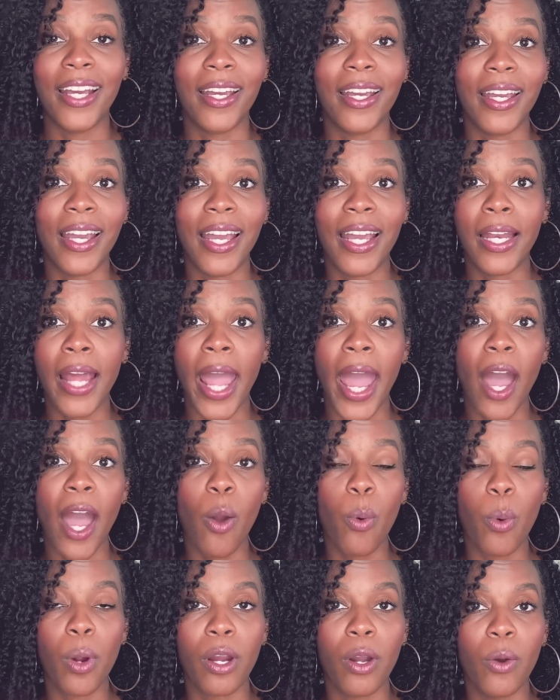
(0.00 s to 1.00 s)
an
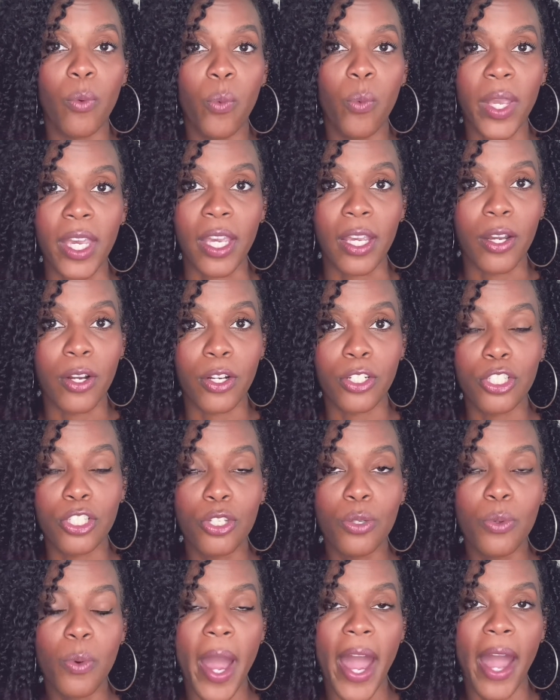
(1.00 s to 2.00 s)
hour a week or
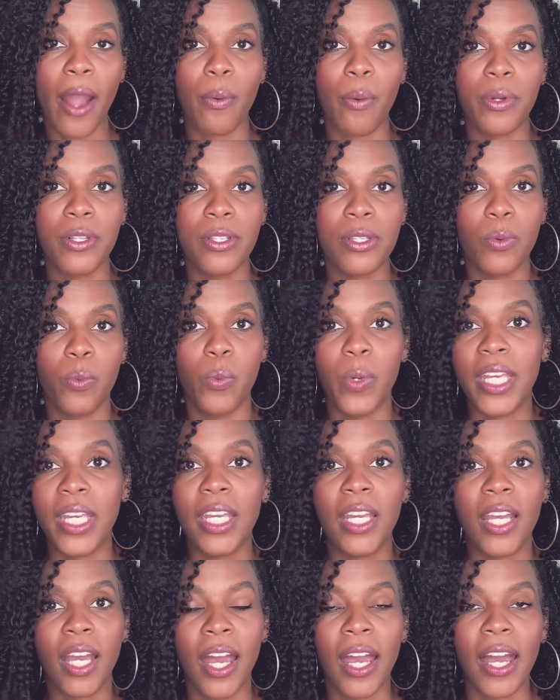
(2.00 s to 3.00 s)
2 hours a week,
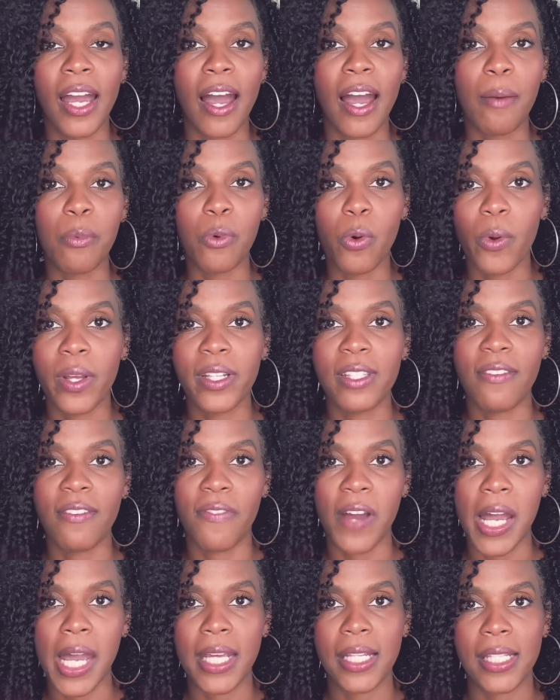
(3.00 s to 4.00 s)
I'm going to
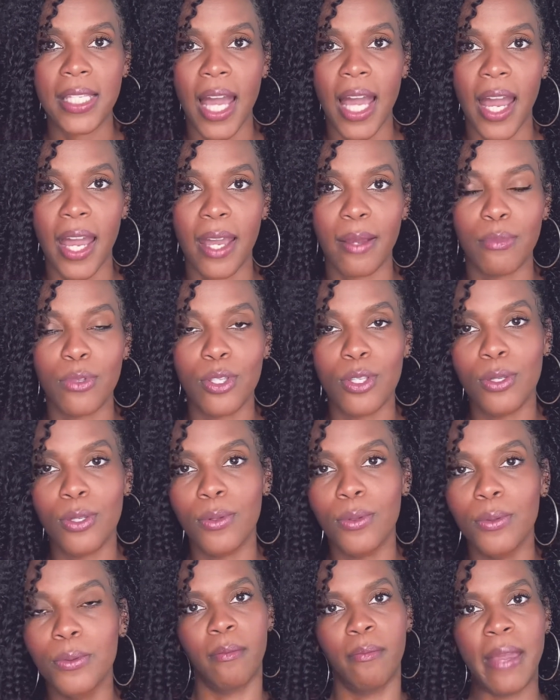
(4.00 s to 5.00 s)
find time
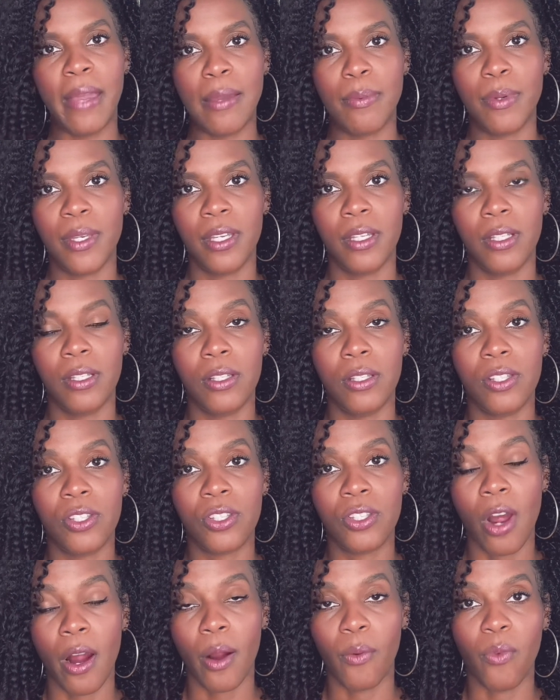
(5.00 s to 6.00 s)
to maybe
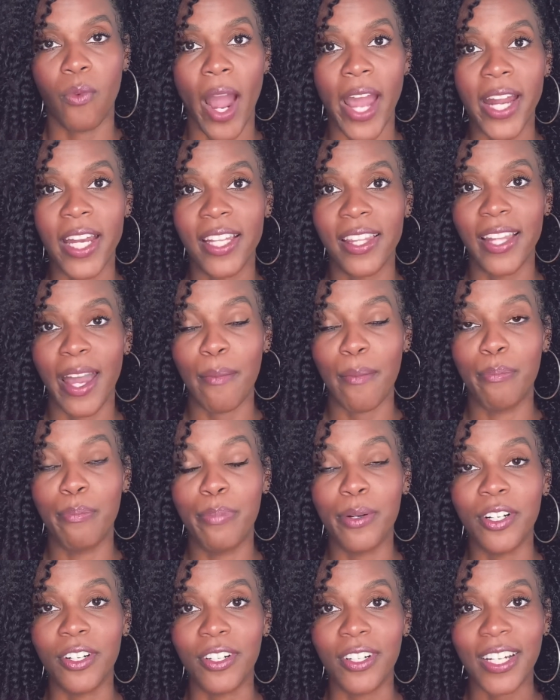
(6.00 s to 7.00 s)
start writing that
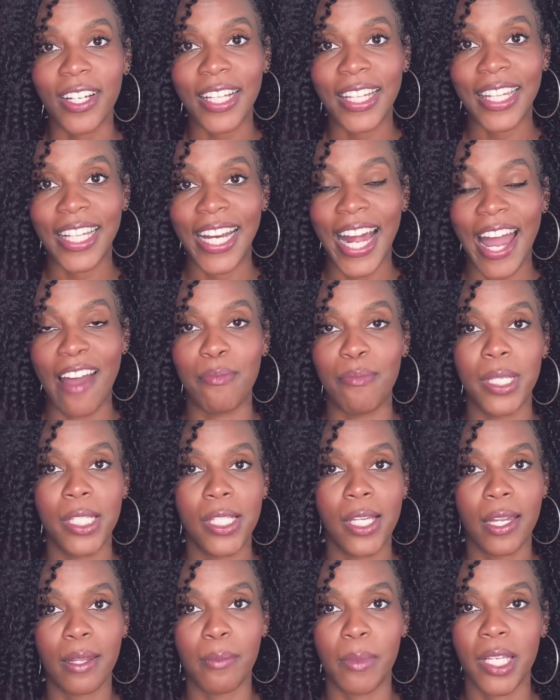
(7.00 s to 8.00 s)
book that I've been
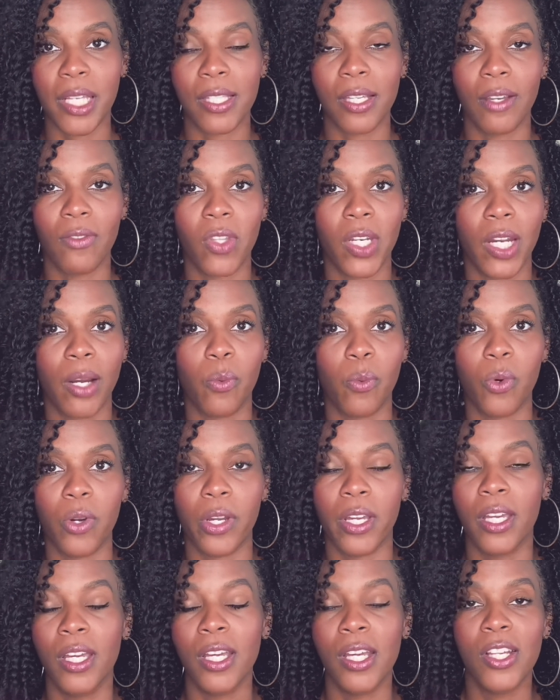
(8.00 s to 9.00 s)
telling myself that I want
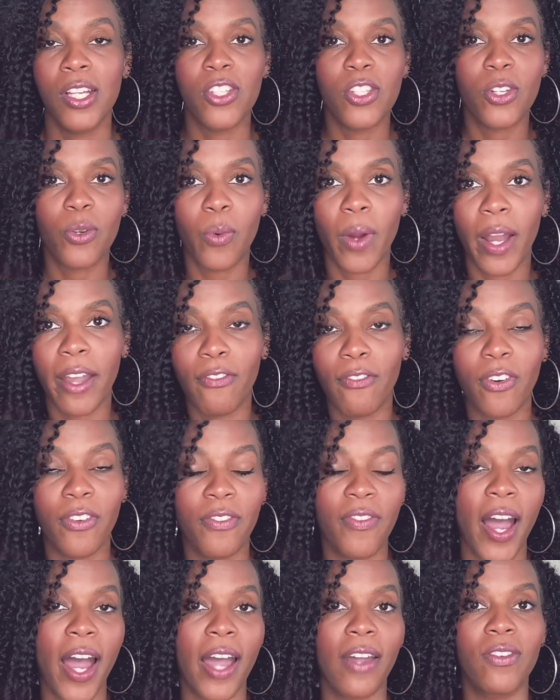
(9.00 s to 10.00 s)
to write for
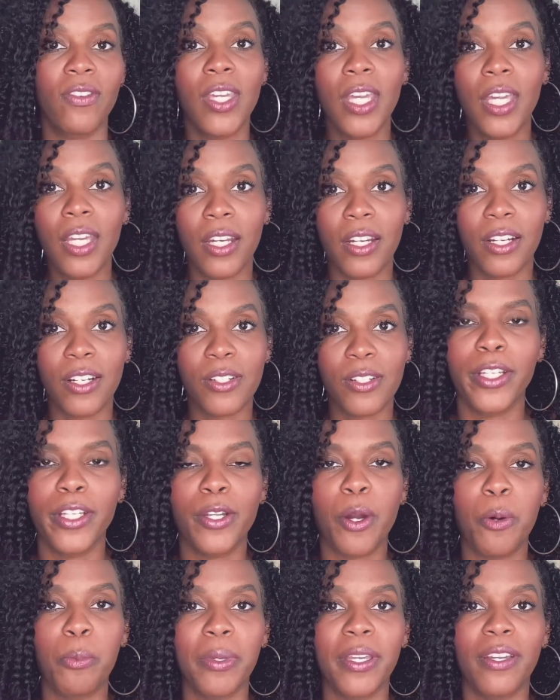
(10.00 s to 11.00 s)
5 years.
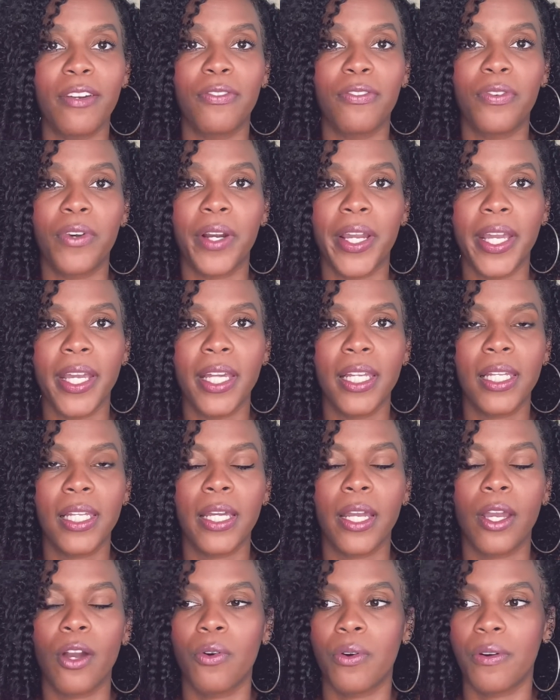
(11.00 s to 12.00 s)
Don't be afraid, let
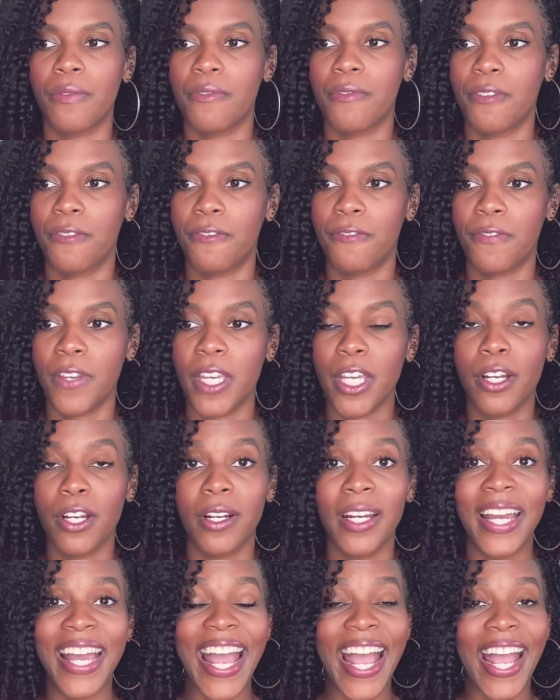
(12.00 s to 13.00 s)
go of the fear.
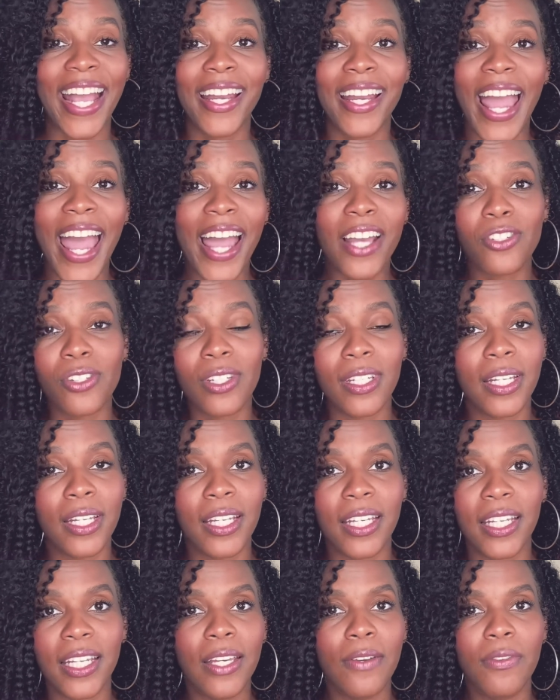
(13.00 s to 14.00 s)
And actually,
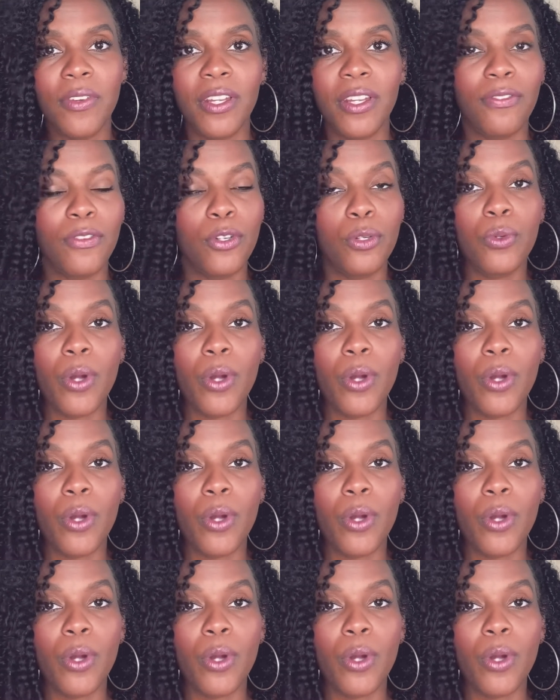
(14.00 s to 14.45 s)
even if you